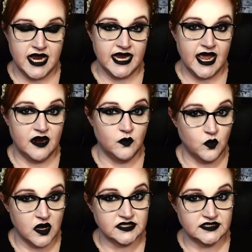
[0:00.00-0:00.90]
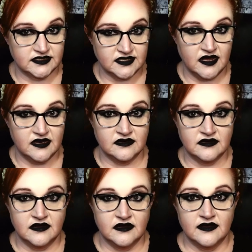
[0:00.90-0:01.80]
and had one son.
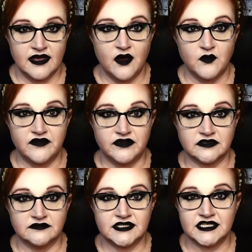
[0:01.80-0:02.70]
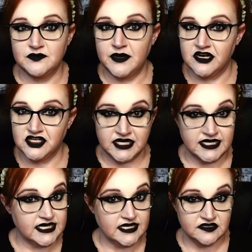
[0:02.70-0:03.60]
However, this marriage
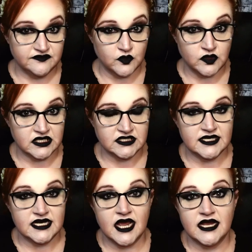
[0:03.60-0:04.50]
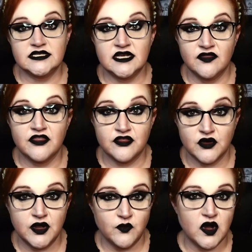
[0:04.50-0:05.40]
ended in divorce in
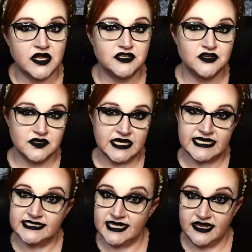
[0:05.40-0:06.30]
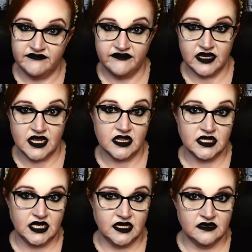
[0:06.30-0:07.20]
1931 due to his
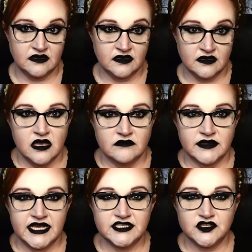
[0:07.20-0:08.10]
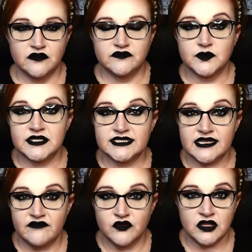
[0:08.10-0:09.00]
infidelity. He served with
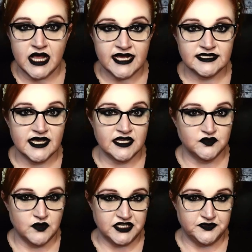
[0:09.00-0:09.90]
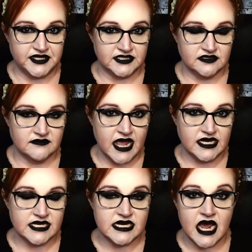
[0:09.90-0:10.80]
several SS regiments,
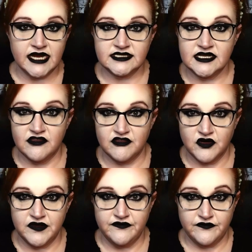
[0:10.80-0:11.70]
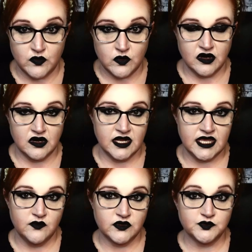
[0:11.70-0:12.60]
and in 1934,
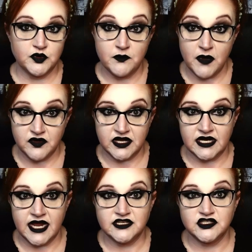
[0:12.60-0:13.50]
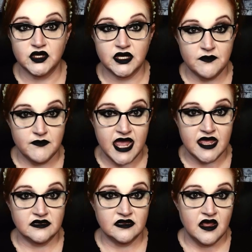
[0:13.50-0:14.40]
he was promoted and took
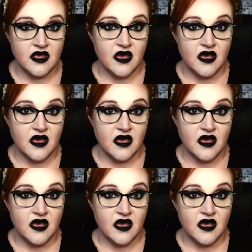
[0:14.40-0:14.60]
command